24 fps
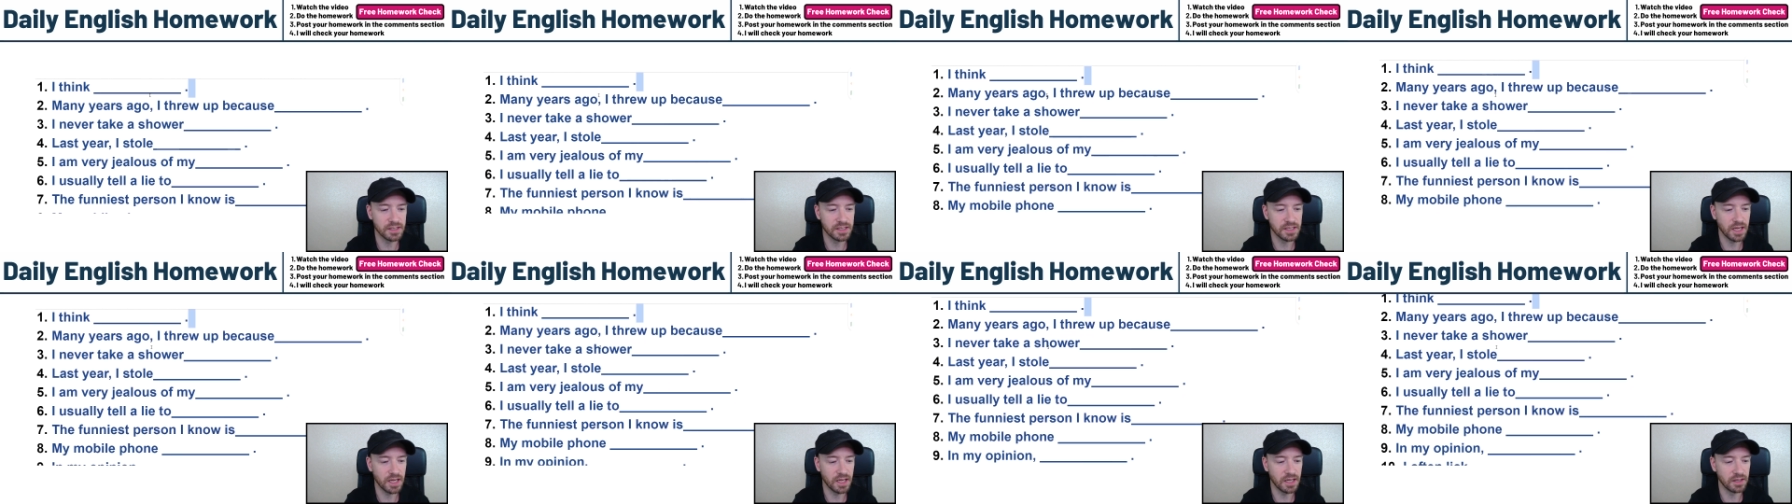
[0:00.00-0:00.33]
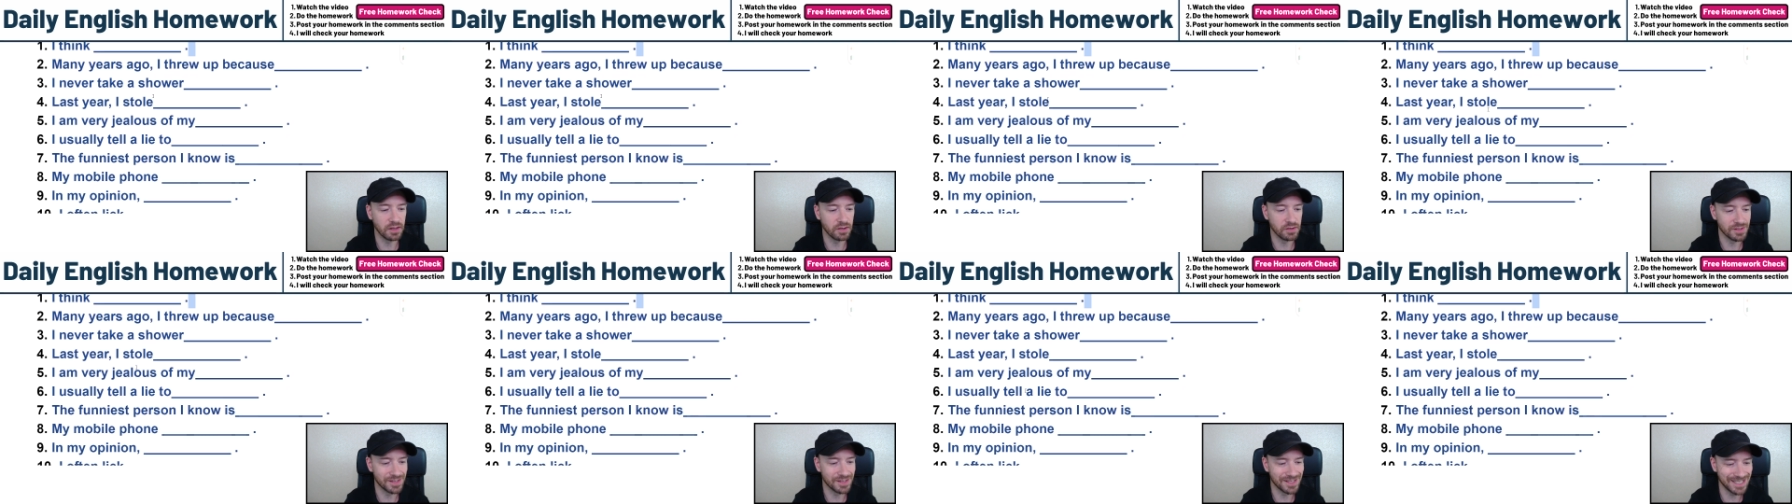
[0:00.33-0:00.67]
And
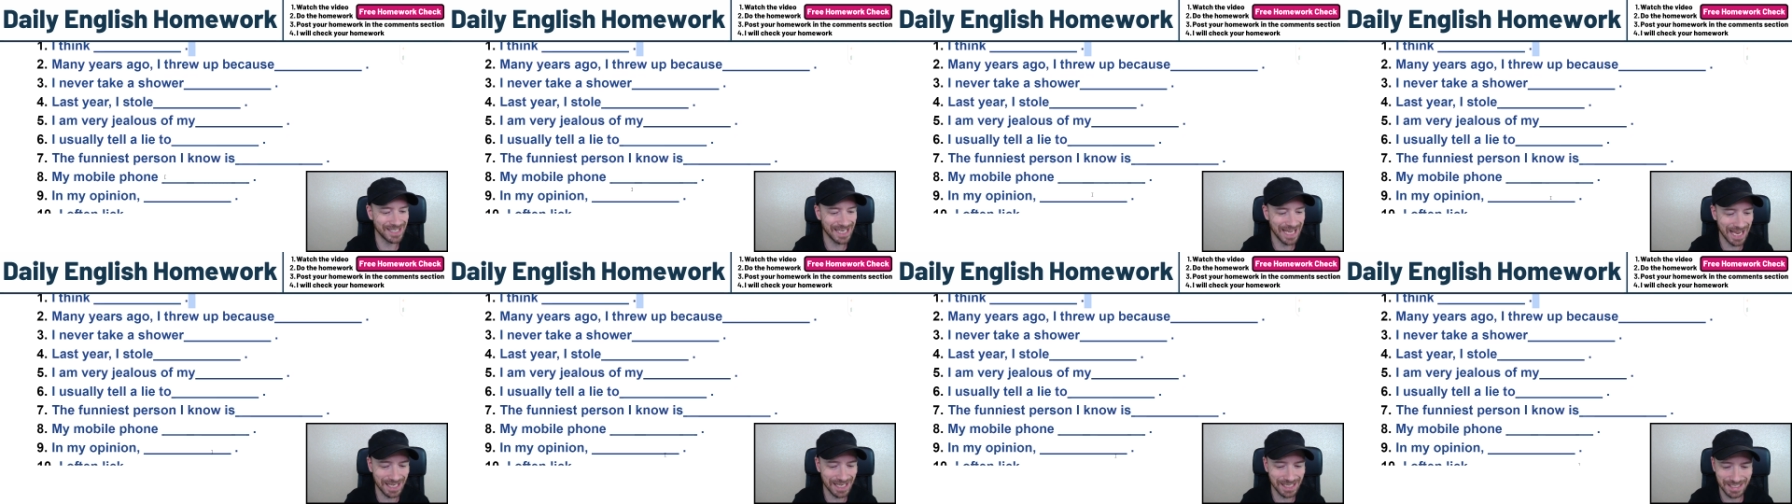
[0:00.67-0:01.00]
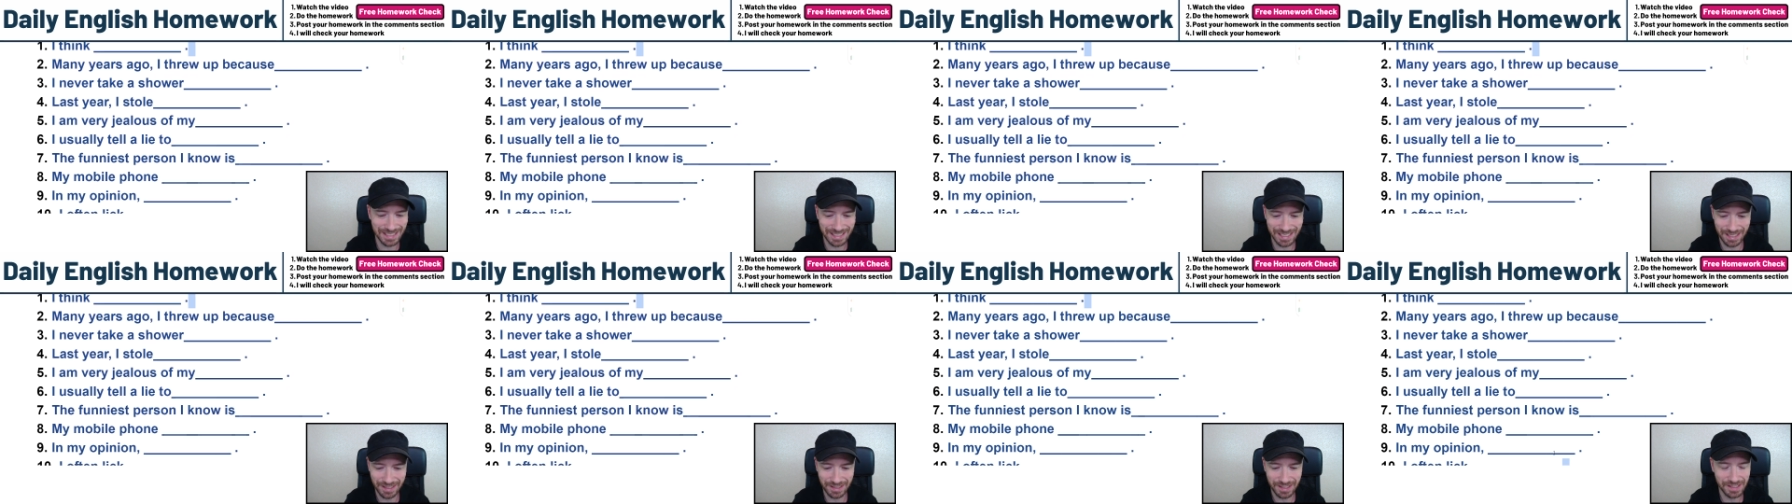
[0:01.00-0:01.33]
there's 10
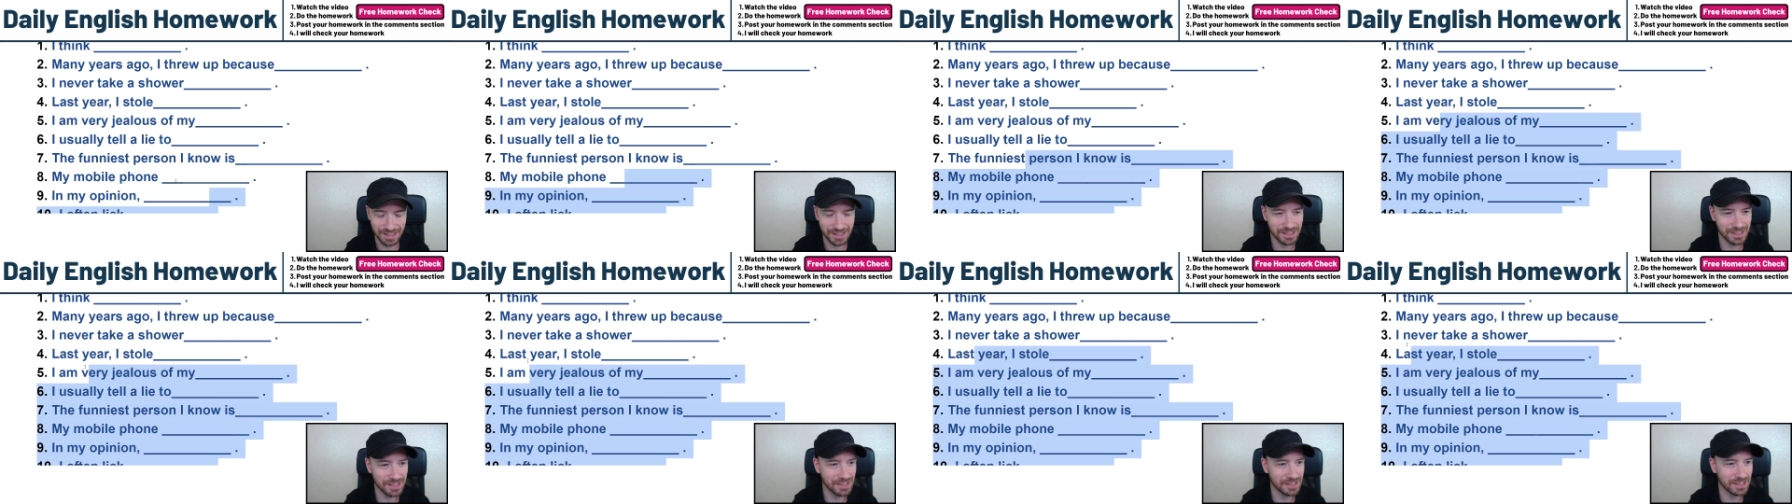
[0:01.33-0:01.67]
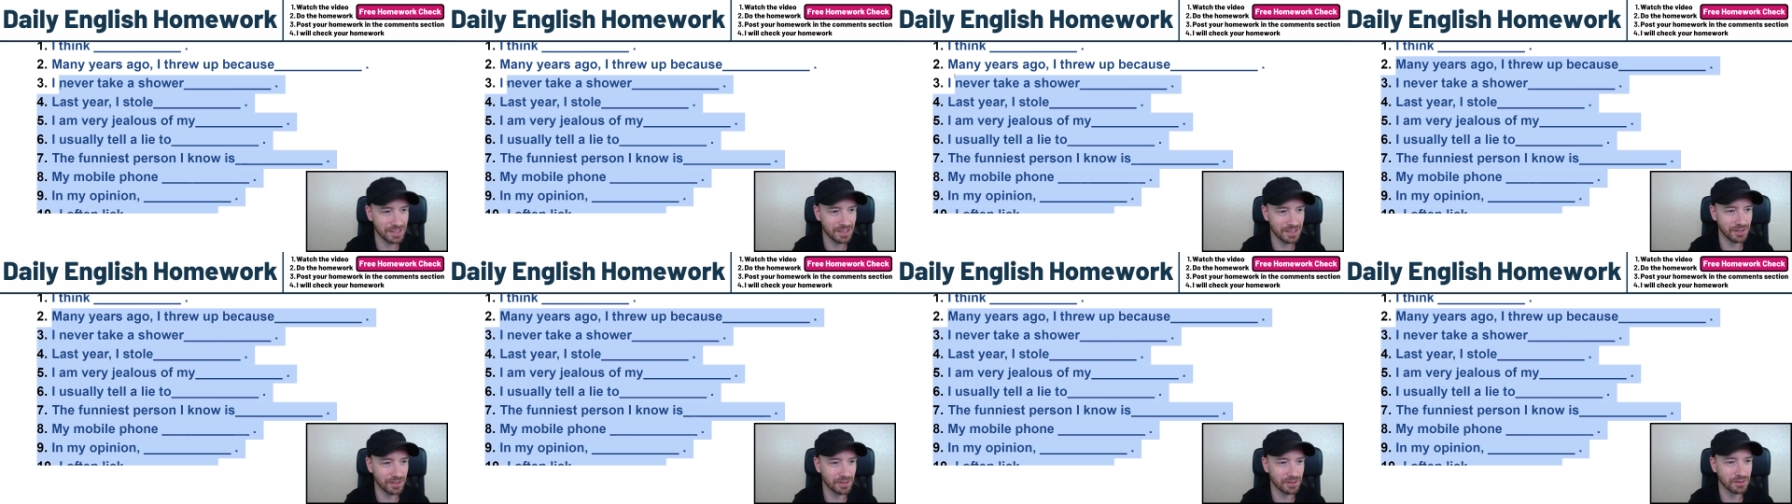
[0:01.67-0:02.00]
sentences
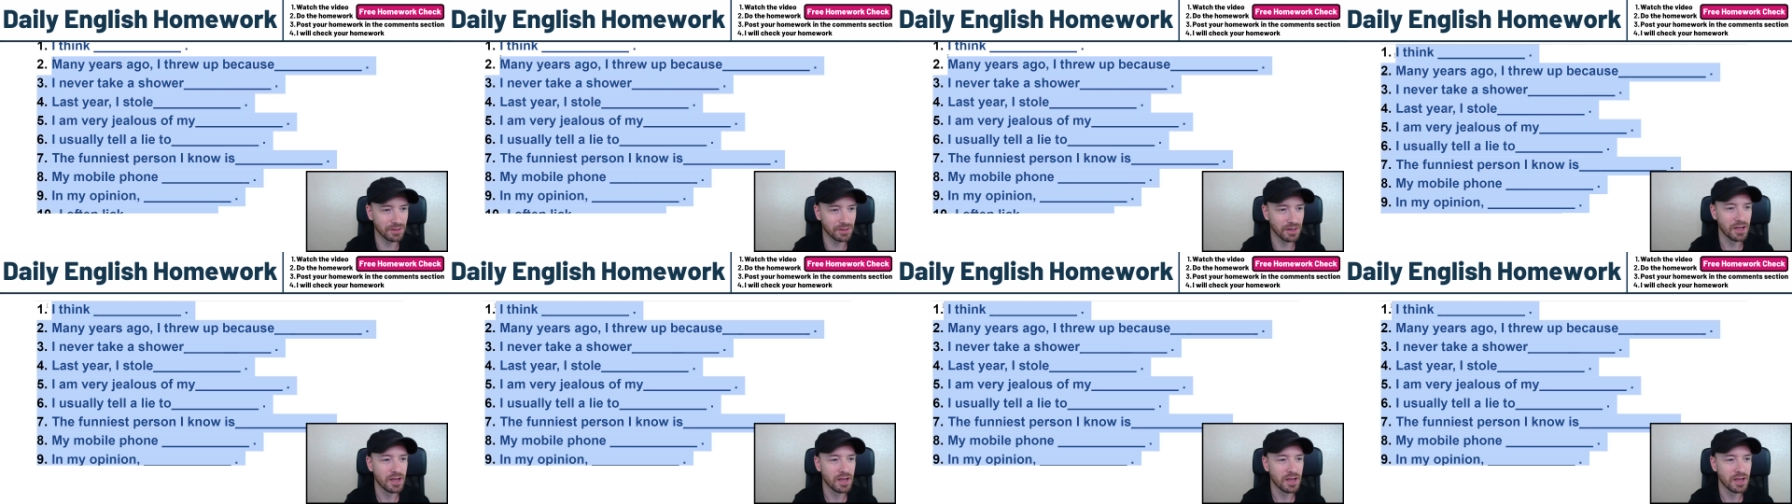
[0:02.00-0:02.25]
here.